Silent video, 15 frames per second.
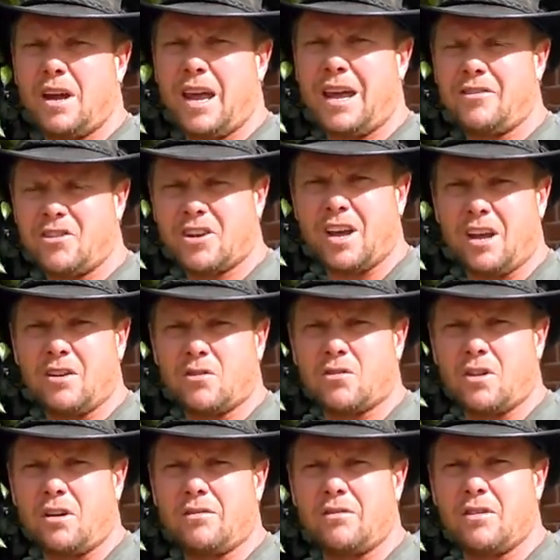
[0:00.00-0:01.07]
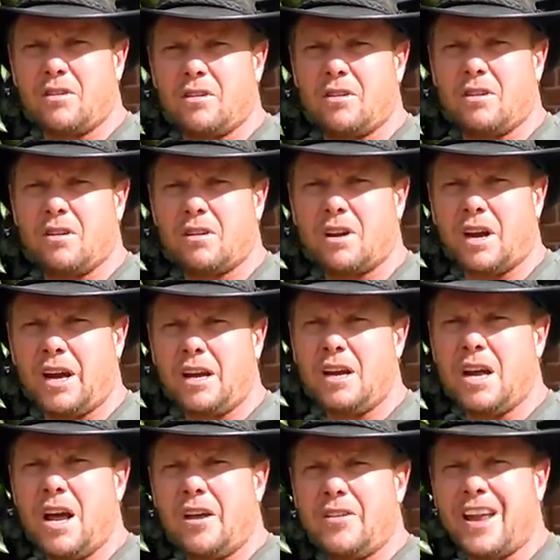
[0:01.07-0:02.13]
Educate yourself. Okay,
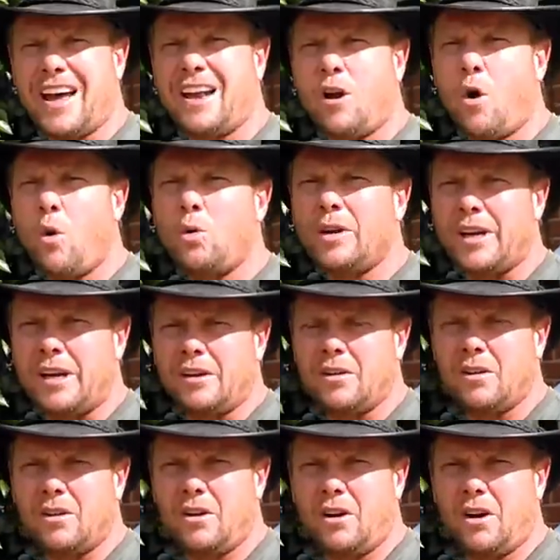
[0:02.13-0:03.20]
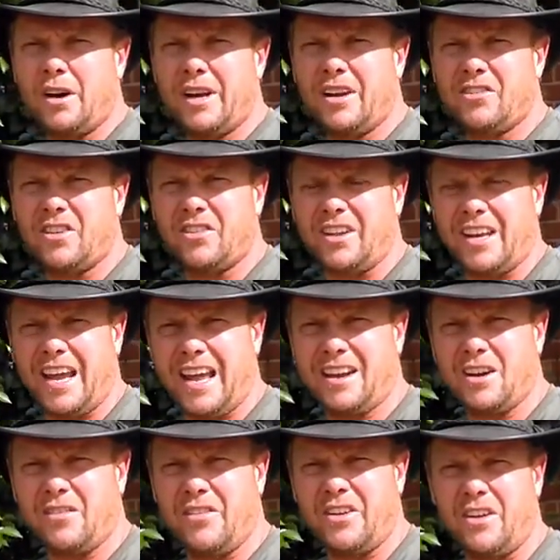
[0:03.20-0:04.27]
not only is it the
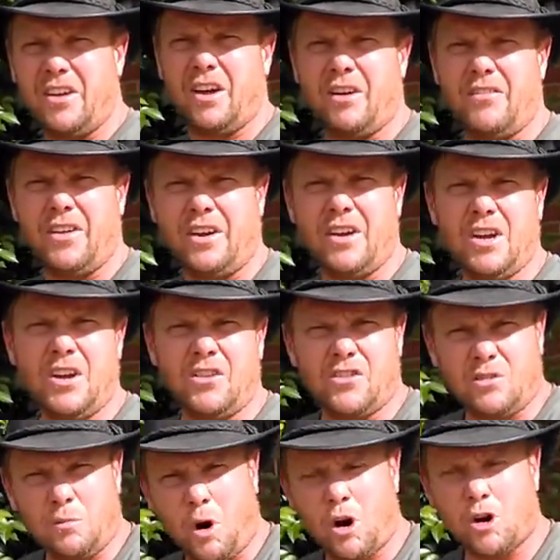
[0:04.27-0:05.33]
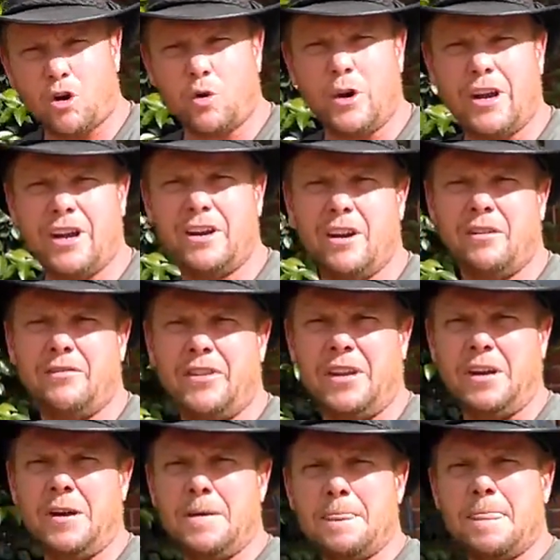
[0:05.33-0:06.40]
end of the of the smart grid of
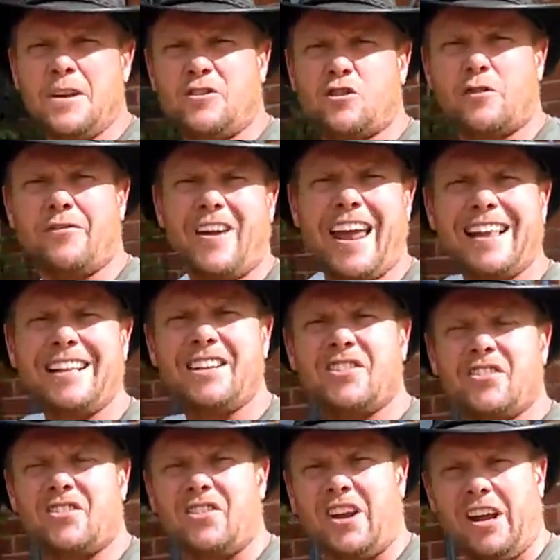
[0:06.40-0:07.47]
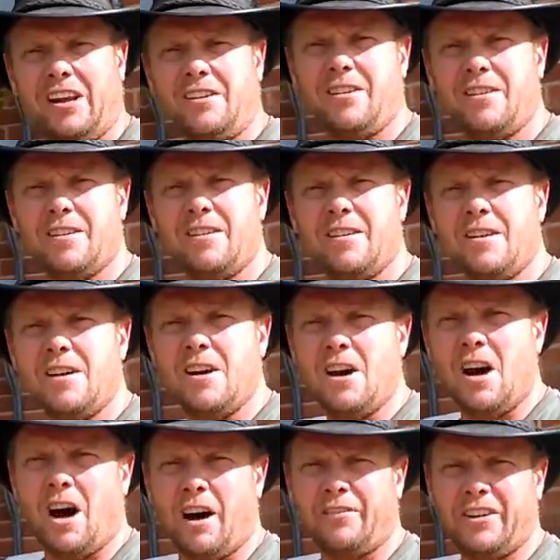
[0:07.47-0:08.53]
the surveillance state
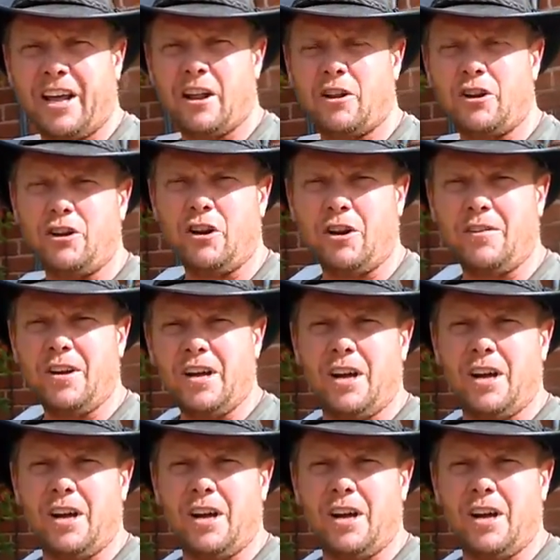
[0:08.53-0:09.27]
of telling you